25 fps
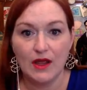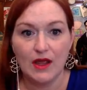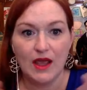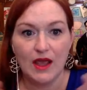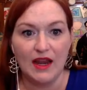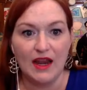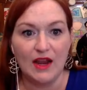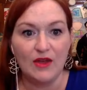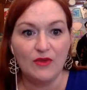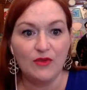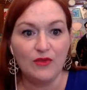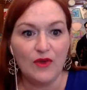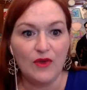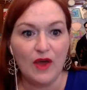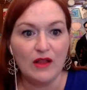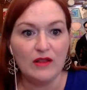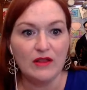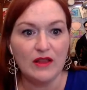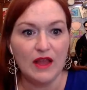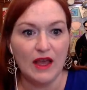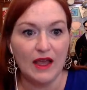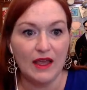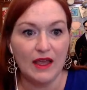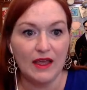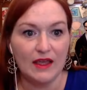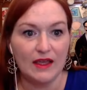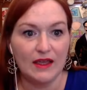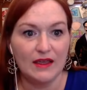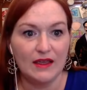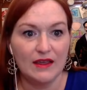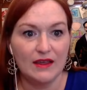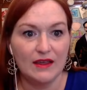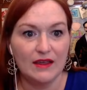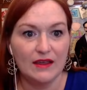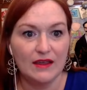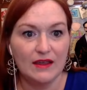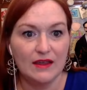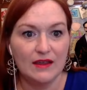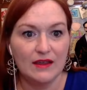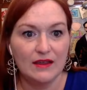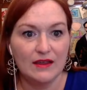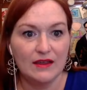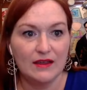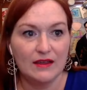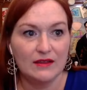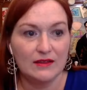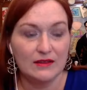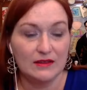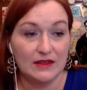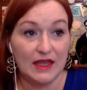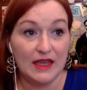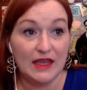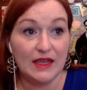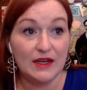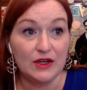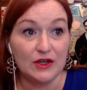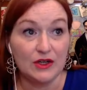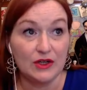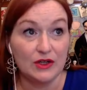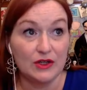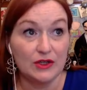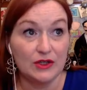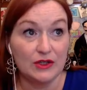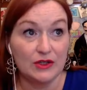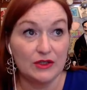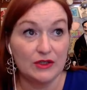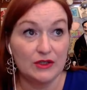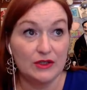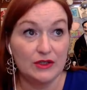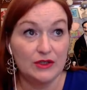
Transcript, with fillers: And I felt like later